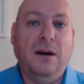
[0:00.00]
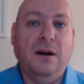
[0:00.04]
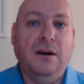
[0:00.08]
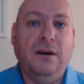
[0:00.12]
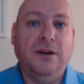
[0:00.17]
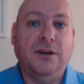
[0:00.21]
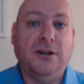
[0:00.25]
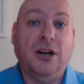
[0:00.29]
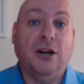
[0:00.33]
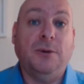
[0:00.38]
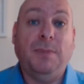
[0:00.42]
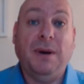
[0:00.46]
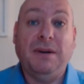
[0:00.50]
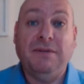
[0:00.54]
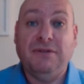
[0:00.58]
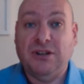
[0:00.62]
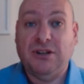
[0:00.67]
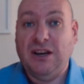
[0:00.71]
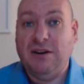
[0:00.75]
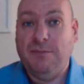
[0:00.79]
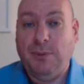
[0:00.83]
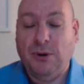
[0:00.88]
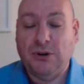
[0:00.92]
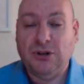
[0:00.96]
going to be
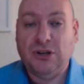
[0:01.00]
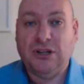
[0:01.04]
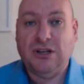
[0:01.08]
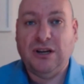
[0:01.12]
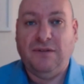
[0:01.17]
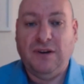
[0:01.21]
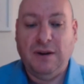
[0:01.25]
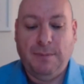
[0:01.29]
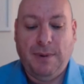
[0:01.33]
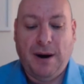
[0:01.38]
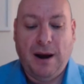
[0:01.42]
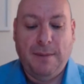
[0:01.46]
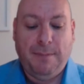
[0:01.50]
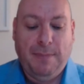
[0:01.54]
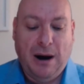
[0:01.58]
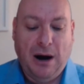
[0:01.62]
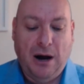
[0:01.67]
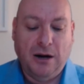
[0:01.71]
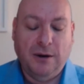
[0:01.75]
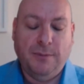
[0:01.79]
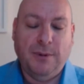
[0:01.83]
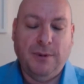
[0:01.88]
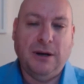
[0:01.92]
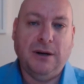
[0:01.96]
received positively by
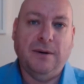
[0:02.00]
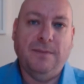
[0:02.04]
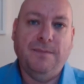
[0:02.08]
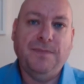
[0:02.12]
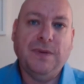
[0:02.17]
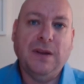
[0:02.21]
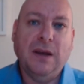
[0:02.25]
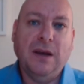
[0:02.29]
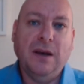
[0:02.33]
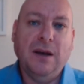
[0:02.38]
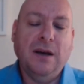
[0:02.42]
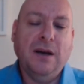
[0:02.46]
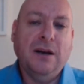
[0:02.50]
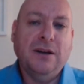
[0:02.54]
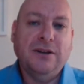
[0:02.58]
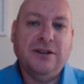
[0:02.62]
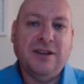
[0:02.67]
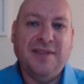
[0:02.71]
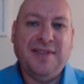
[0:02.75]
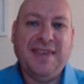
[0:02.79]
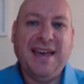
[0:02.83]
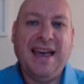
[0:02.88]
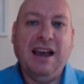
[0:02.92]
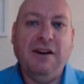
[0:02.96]
Parliament. So
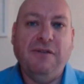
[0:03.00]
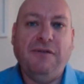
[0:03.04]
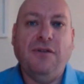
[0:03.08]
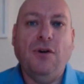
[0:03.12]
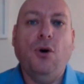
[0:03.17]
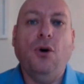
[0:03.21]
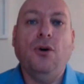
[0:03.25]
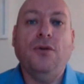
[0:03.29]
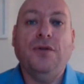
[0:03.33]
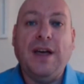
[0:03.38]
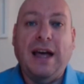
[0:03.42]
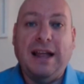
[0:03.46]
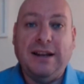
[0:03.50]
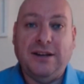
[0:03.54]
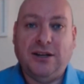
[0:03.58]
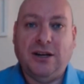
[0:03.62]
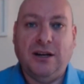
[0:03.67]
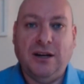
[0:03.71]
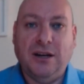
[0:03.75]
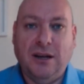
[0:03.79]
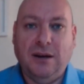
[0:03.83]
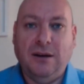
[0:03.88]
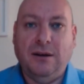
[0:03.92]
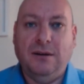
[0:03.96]
therefore, that's
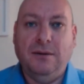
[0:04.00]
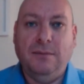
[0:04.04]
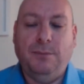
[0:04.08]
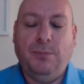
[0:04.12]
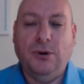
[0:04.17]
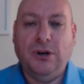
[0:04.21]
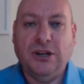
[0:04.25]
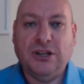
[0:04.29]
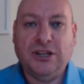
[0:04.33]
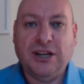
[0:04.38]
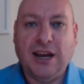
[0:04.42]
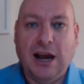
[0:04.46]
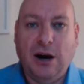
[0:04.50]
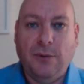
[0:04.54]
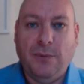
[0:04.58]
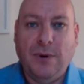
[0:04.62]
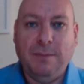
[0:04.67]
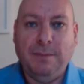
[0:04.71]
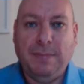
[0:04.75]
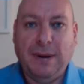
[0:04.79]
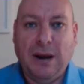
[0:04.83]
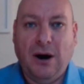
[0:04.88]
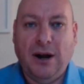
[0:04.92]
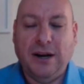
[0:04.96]
going to put a
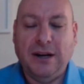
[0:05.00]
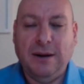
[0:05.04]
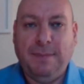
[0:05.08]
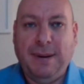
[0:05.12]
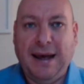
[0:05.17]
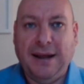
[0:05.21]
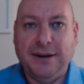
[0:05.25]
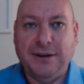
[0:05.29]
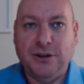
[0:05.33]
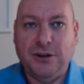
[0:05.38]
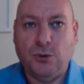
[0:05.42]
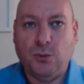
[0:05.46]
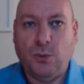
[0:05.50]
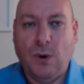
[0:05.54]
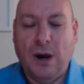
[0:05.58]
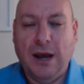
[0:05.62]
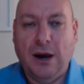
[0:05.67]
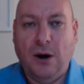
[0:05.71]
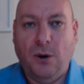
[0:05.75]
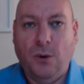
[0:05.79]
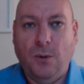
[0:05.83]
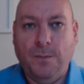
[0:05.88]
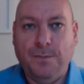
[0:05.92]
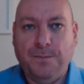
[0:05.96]
tailwind behind the pound as
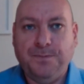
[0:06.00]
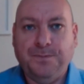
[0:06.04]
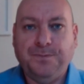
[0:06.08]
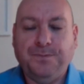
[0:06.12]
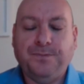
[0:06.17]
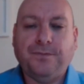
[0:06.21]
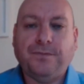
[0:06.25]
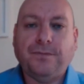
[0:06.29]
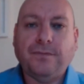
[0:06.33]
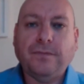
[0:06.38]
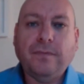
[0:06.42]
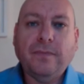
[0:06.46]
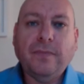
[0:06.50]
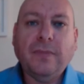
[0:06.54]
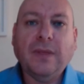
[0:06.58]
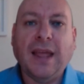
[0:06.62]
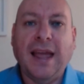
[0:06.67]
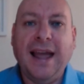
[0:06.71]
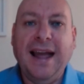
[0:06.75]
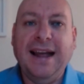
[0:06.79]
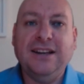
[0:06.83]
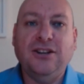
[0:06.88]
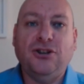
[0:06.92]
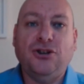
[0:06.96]
well.
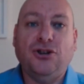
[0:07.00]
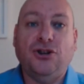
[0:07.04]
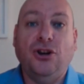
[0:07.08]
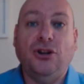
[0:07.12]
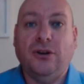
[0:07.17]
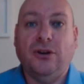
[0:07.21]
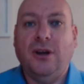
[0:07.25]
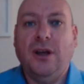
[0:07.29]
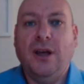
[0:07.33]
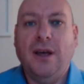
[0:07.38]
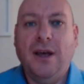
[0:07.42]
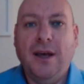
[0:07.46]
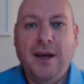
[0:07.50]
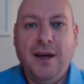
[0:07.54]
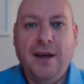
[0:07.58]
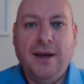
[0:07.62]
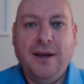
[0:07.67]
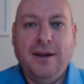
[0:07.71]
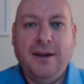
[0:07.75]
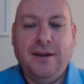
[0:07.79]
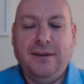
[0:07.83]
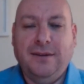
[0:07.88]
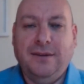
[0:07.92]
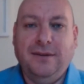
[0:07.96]
And should
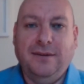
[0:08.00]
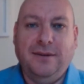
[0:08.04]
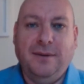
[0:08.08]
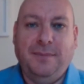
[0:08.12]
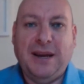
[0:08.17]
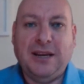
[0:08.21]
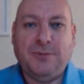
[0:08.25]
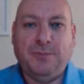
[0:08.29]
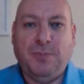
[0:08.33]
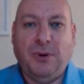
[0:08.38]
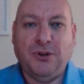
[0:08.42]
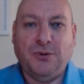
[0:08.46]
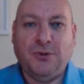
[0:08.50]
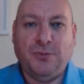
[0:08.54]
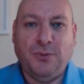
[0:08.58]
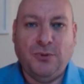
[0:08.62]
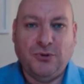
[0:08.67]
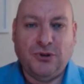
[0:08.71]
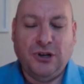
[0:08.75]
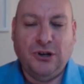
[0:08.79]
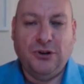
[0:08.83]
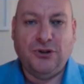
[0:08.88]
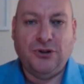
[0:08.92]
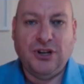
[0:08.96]
the best possible
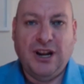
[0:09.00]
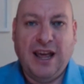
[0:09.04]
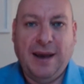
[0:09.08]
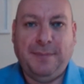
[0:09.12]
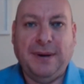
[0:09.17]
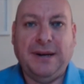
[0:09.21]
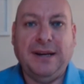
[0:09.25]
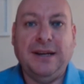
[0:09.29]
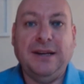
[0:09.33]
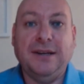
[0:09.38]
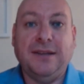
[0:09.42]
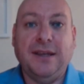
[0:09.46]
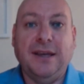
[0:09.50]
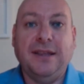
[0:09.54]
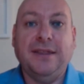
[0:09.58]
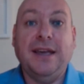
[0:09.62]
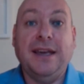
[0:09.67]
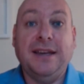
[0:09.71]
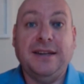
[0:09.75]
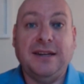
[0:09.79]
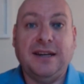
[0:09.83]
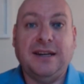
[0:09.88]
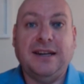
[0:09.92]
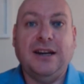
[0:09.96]
solution happen is that
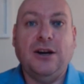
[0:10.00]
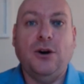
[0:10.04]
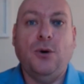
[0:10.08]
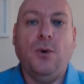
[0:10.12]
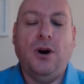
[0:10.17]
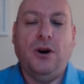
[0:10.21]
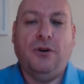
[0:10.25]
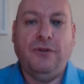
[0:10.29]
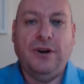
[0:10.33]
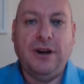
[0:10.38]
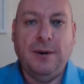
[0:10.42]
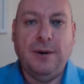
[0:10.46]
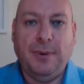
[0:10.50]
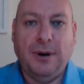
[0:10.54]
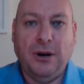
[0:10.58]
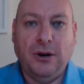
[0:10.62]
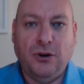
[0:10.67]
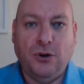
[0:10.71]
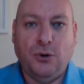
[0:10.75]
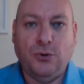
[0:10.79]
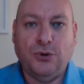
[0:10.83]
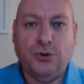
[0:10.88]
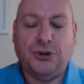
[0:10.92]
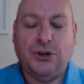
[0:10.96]
there's a deal agreeable
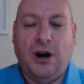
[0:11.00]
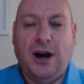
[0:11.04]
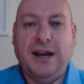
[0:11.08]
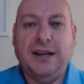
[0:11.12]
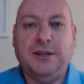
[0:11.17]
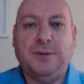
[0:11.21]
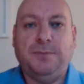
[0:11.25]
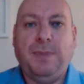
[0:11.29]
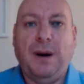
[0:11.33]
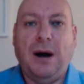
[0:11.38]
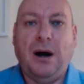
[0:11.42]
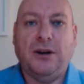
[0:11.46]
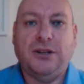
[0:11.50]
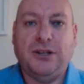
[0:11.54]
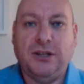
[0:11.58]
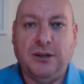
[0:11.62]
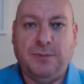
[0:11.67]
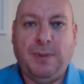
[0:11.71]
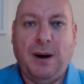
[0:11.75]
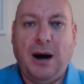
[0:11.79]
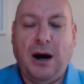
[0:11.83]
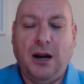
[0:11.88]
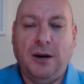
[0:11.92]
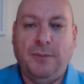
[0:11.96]
on all sides, passes
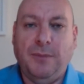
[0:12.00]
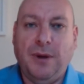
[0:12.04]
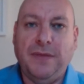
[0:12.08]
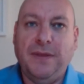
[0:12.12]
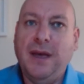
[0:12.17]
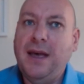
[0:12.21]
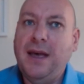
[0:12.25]
Parliament,